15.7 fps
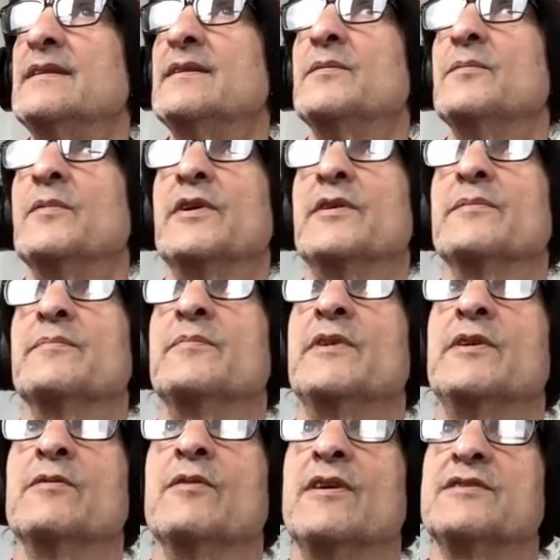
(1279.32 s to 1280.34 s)
where
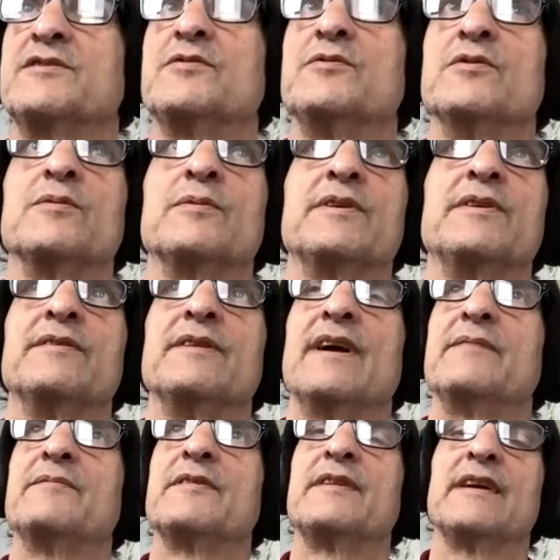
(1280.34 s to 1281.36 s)
you're on tour, where you're not
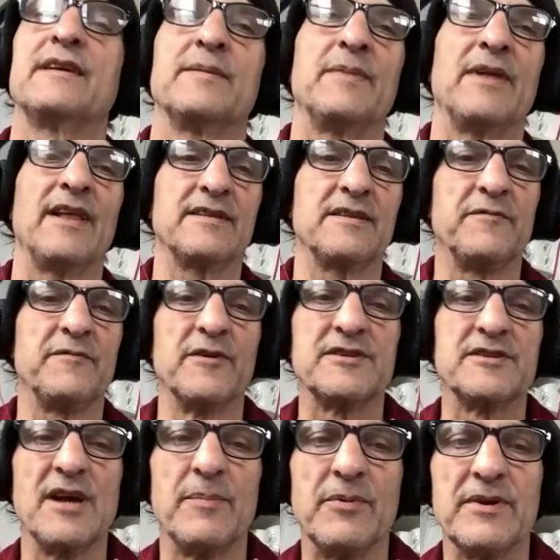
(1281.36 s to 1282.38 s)
even thinking about, like, the
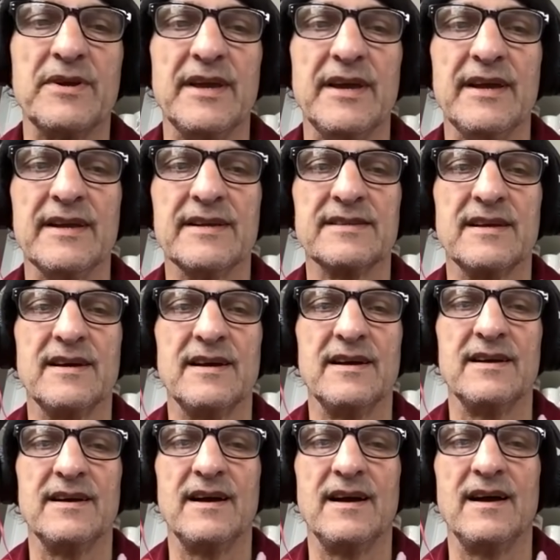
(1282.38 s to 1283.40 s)
first couple gigs.
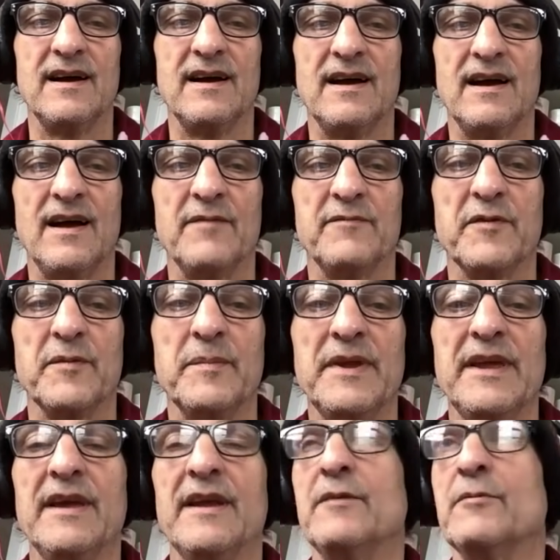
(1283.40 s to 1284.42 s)
For
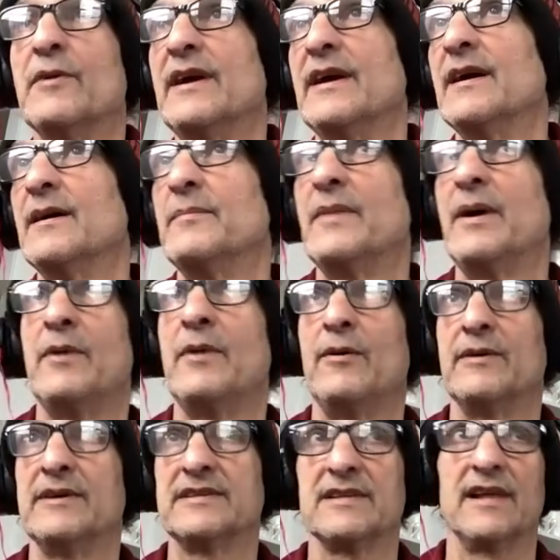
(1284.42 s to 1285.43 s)
me anyway, I'm
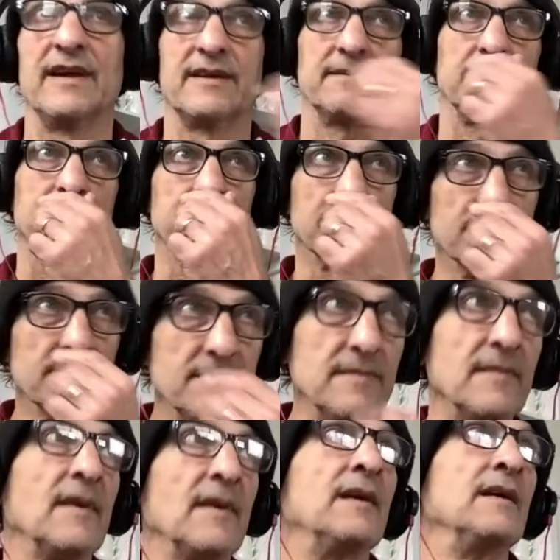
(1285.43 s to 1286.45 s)
always like
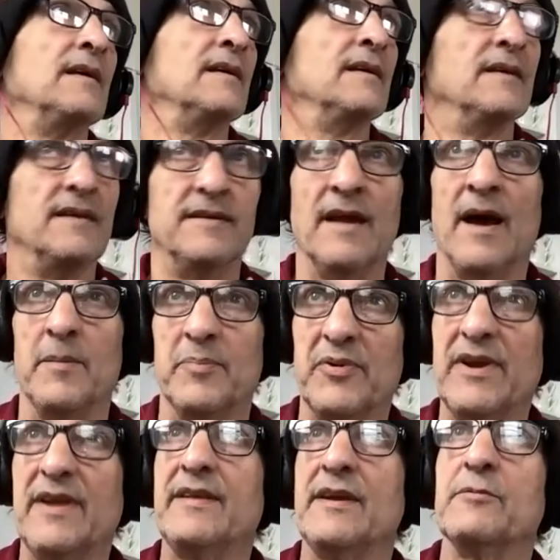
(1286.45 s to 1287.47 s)
not
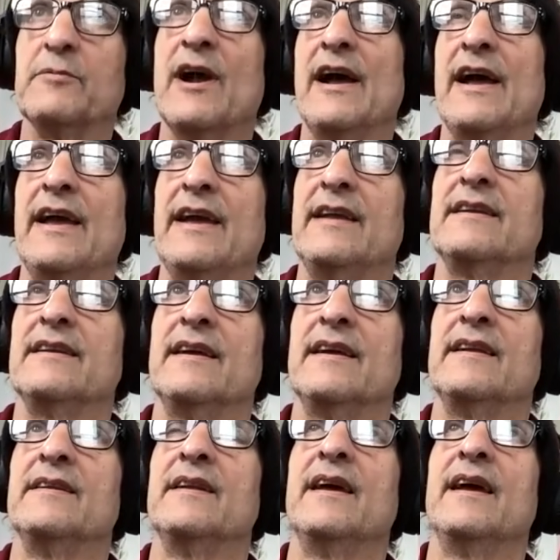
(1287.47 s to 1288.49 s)
breathing right,
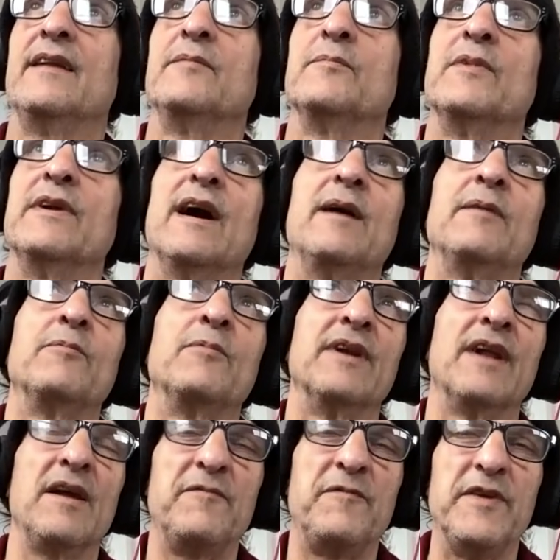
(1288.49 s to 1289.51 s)
and when
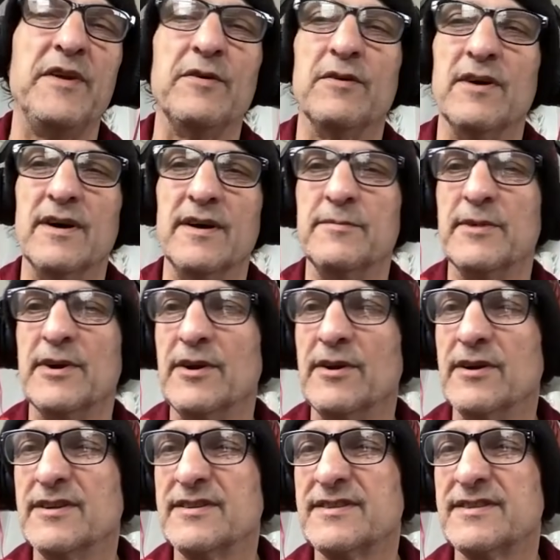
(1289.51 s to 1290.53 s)
I feel
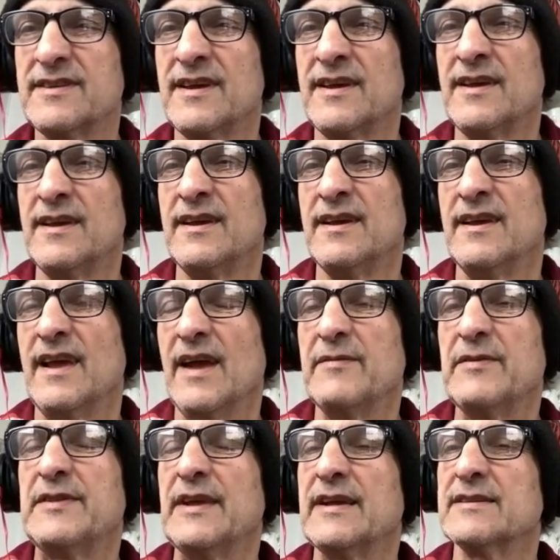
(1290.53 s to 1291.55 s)
unrehearsed,
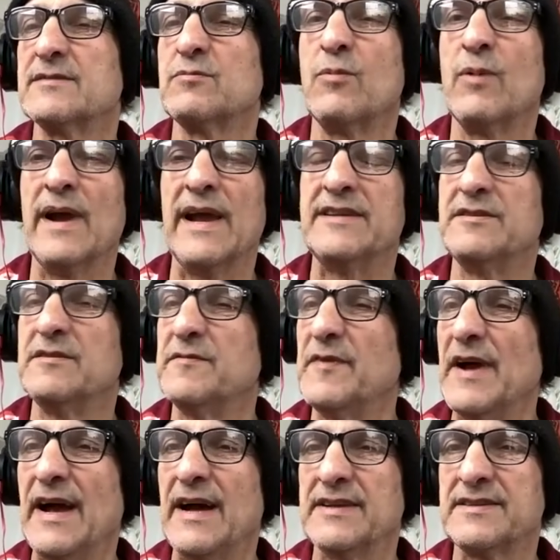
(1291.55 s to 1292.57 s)
everything is way too
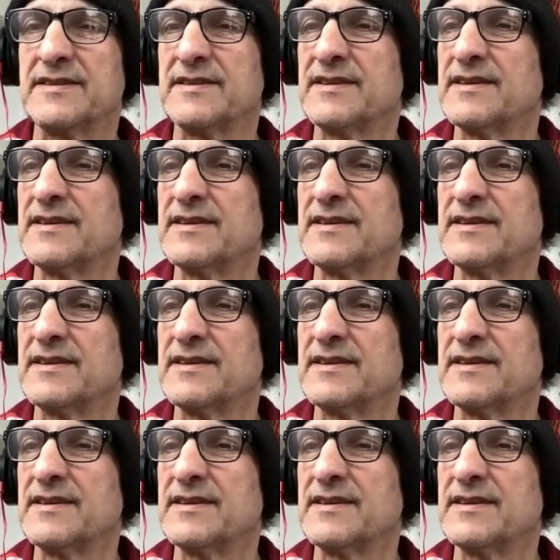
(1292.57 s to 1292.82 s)
fast.